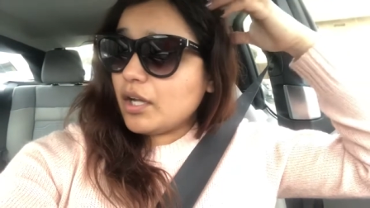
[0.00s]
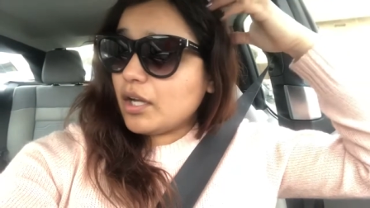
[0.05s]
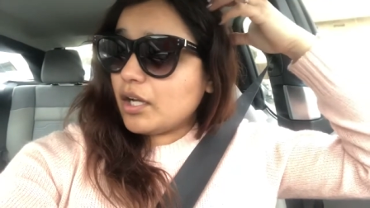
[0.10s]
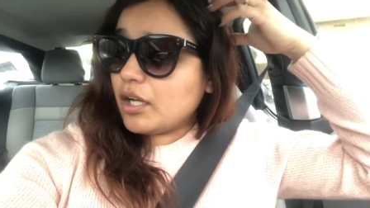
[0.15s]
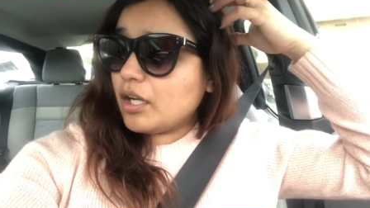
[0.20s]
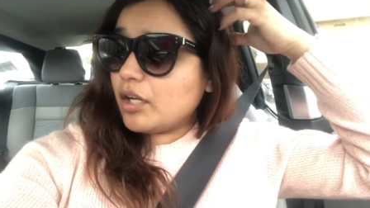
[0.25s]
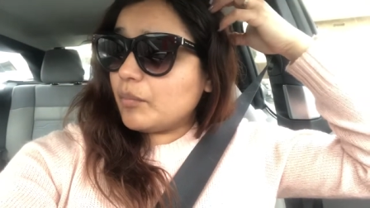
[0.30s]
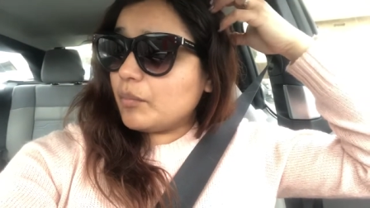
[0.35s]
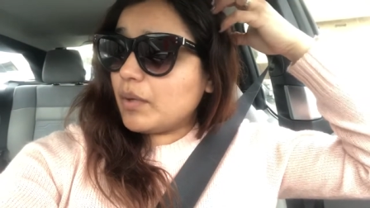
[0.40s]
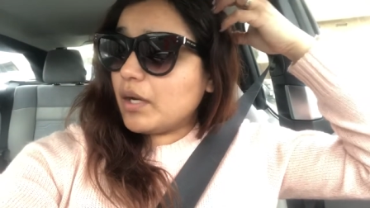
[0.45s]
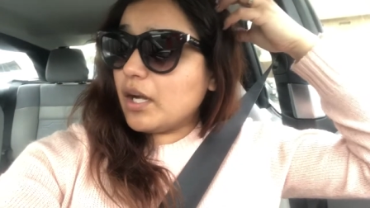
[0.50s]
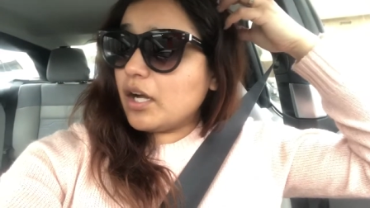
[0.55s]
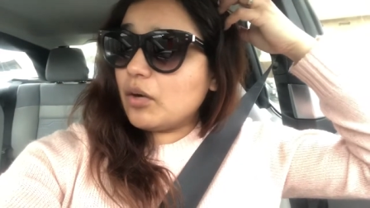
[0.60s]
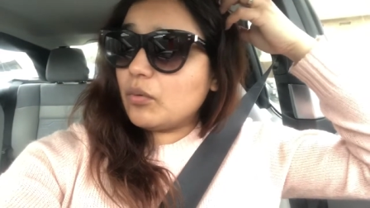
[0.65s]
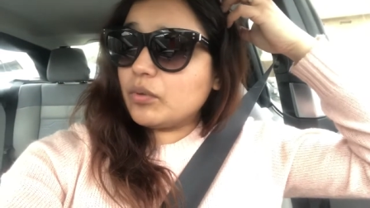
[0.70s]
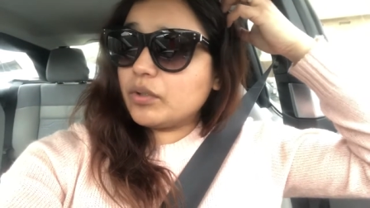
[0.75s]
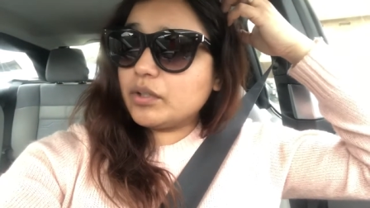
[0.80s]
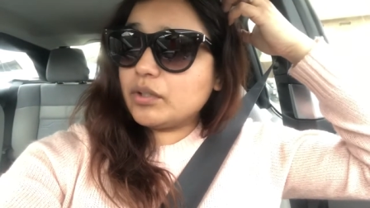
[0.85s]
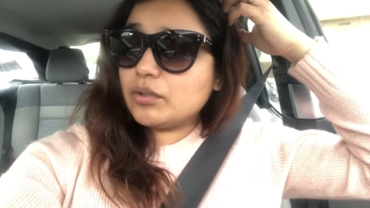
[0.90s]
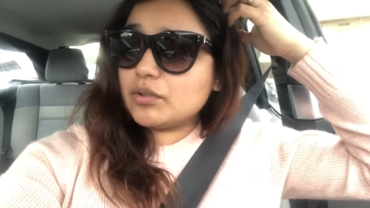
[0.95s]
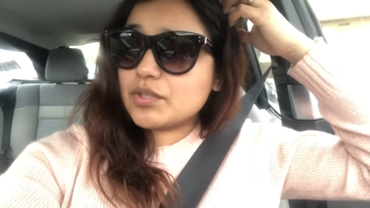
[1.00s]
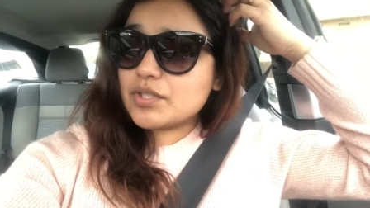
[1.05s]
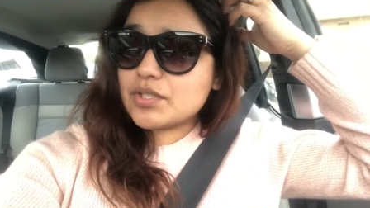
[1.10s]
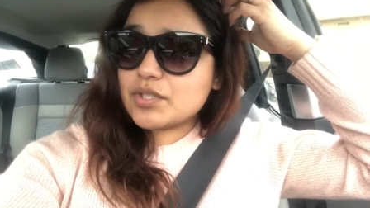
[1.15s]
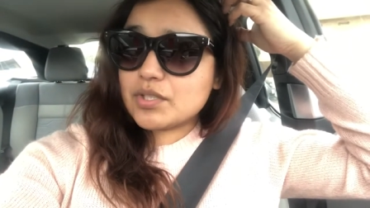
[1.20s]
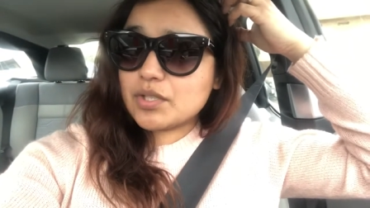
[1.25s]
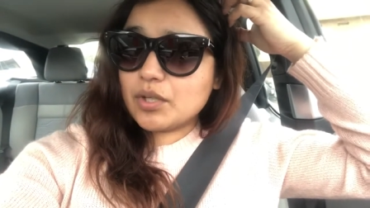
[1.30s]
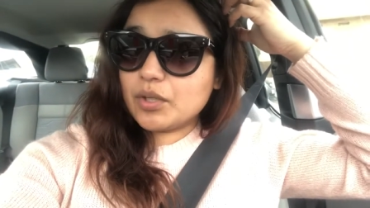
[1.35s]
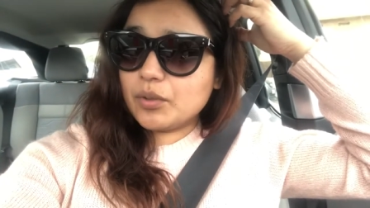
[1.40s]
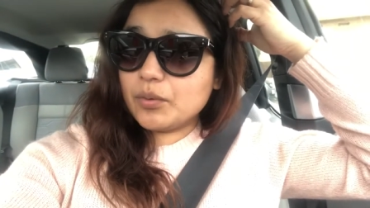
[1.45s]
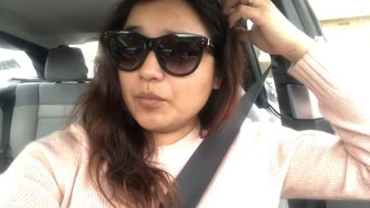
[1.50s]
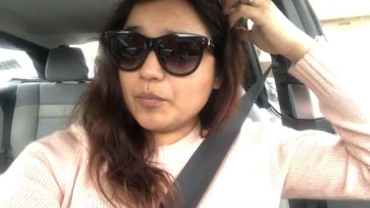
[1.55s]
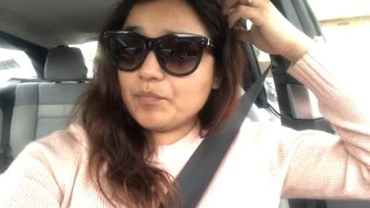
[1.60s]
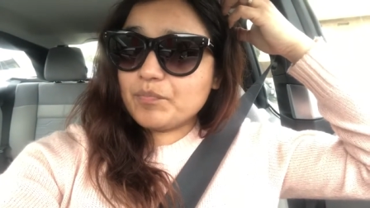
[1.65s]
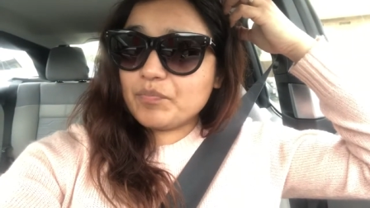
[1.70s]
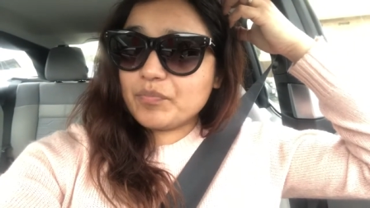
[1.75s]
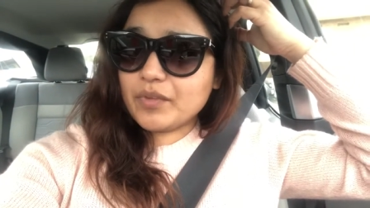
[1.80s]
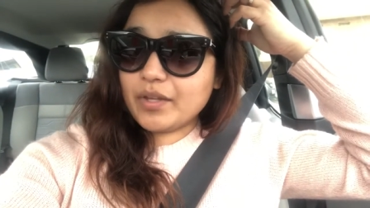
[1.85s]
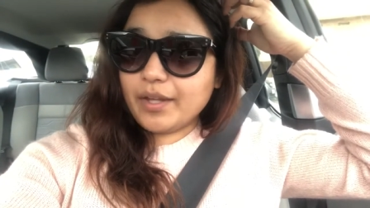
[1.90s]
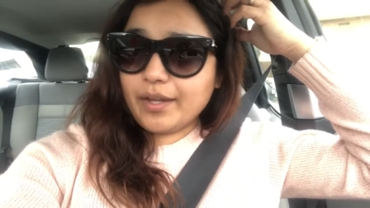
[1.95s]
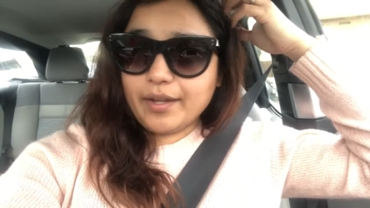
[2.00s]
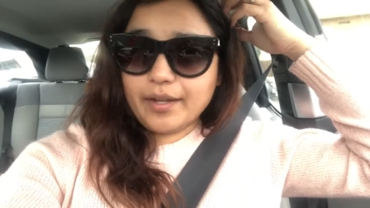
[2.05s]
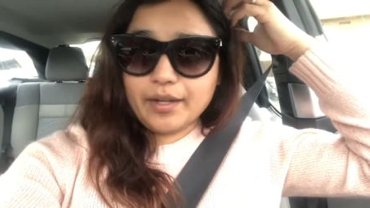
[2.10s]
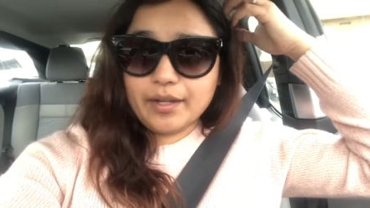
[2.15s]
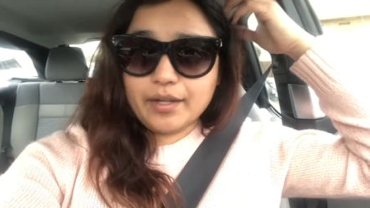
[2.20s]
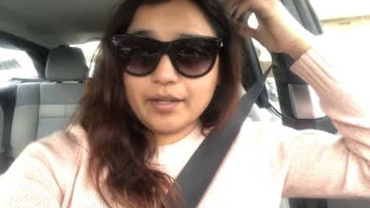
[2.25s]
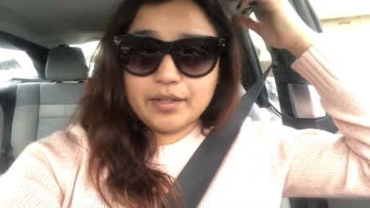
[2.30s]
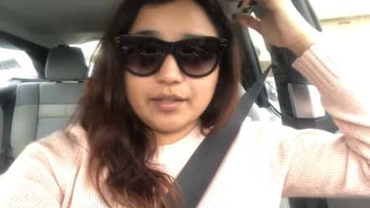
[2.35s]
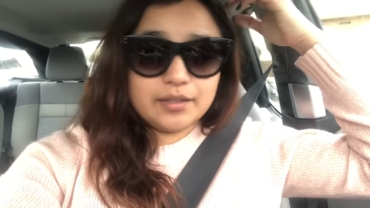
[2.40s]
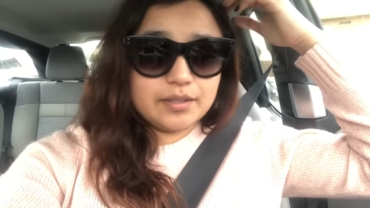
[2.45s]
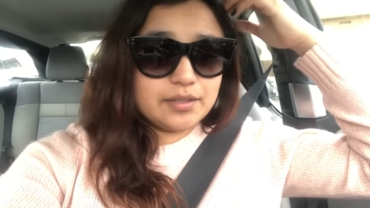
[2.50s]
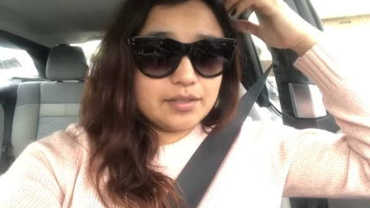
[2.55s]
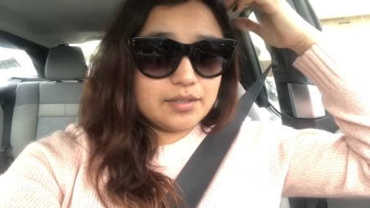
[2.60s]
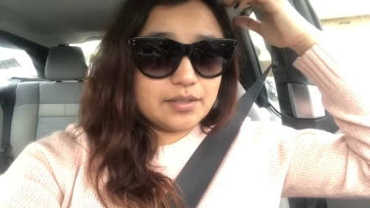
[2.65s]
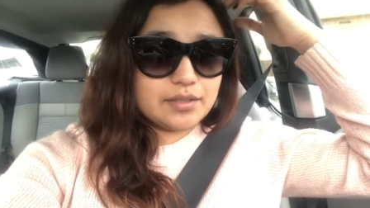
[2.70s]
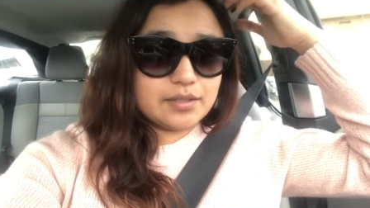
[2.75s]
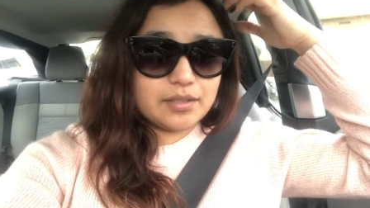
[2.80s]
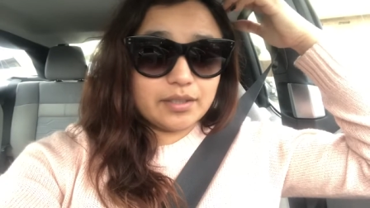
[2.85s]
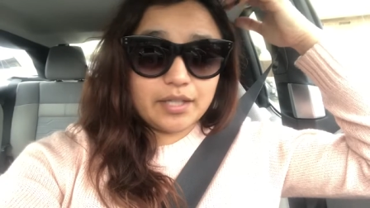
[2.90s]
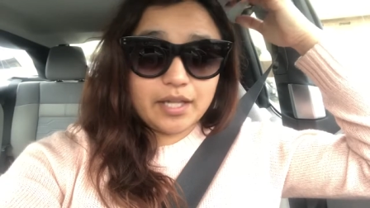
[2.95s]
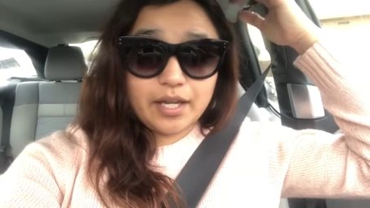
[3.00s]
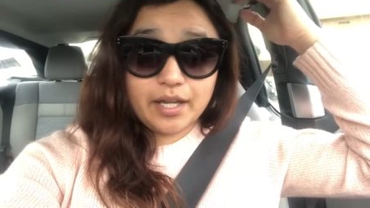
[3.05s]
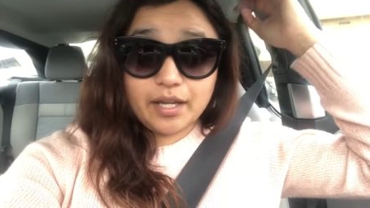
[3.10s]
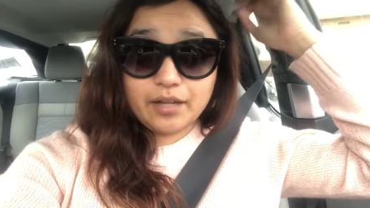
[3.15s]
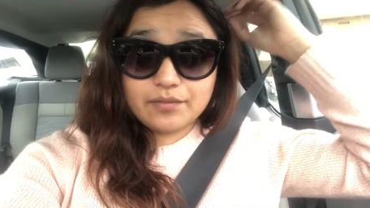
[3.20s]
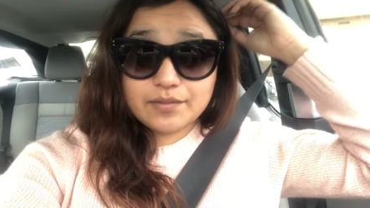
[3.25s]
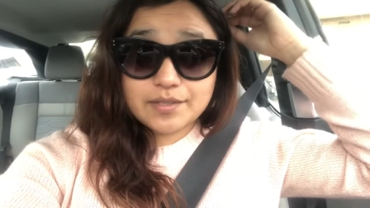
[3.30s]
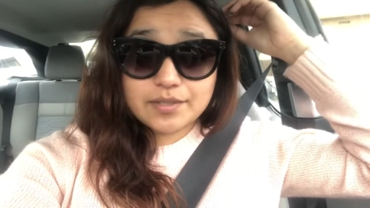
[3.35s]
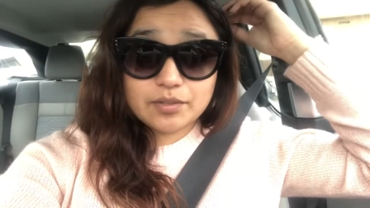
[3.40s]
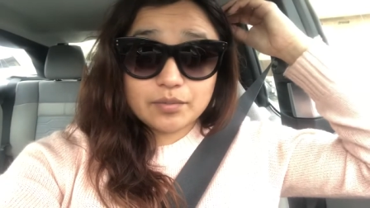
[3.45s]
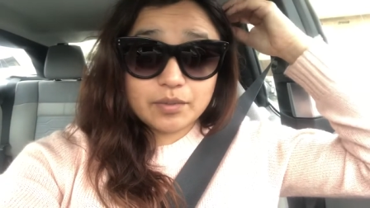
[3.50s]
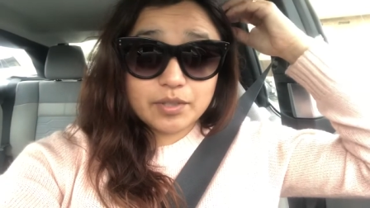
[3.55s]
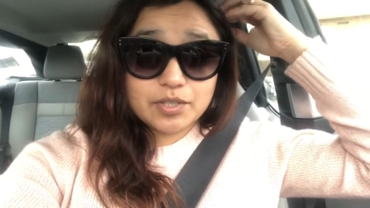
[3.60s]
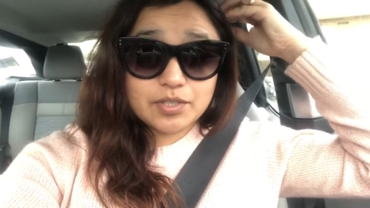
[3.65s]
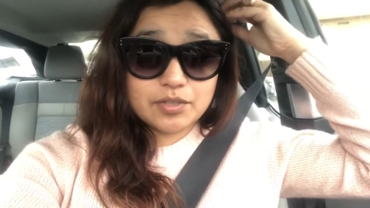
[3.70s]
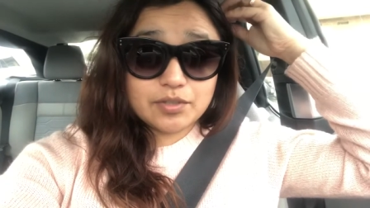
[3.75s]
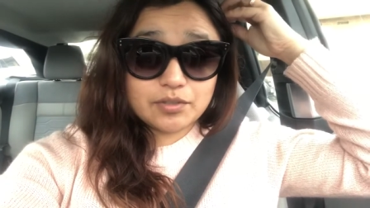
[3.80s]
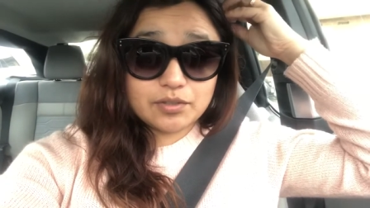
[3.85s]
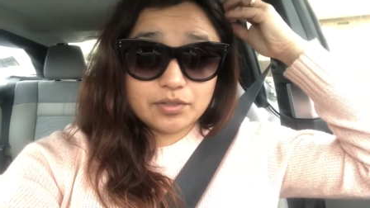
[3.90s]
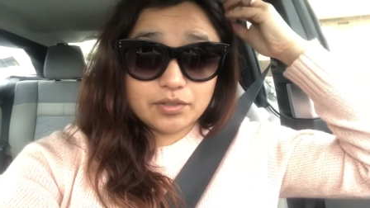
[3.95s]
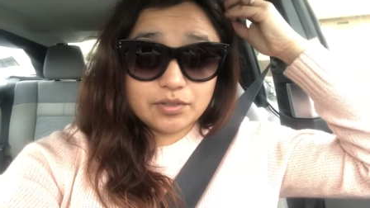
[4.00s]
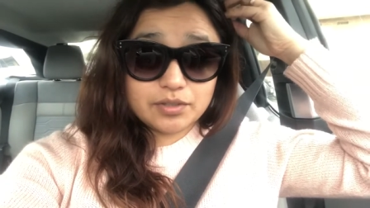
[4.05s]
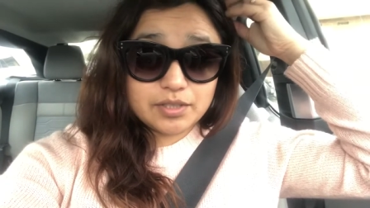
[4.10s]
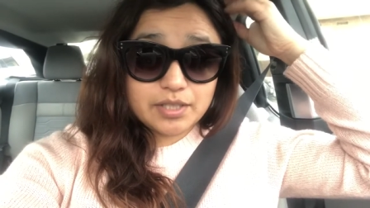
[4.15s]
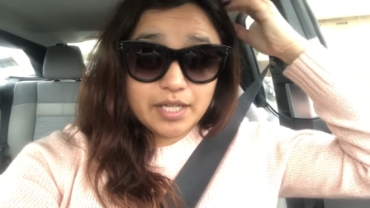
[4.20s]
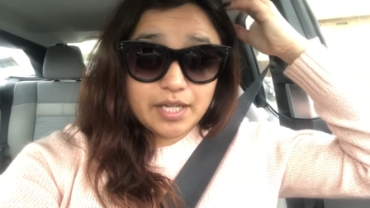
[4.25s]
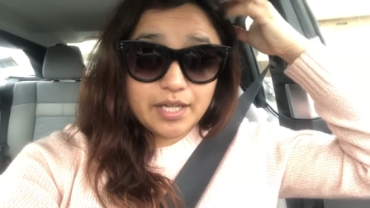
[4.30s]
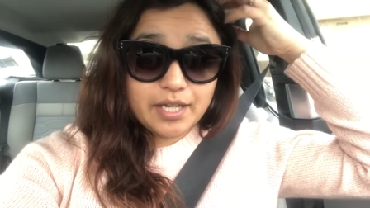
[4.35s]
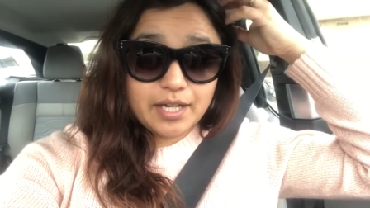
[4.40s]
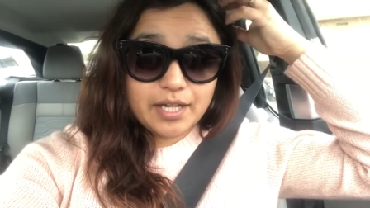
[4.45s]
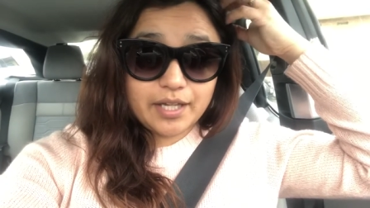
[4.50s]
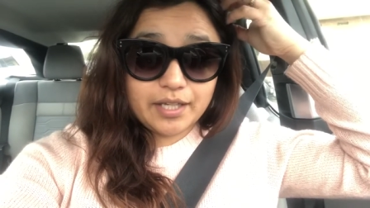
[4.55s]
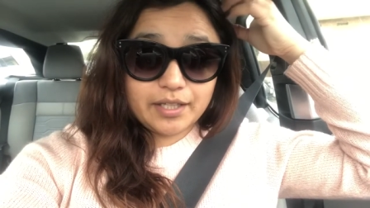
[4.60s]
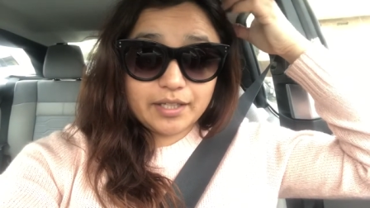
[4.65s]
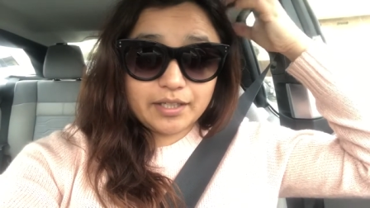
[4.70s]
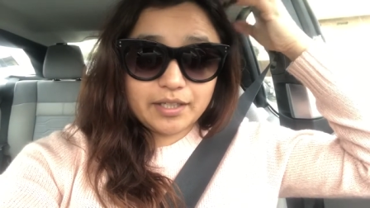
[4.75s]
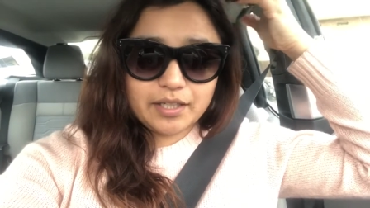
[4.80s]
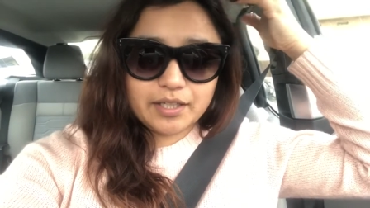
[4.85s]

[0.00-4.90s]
um, hour or so and yeah I have so much to do today I,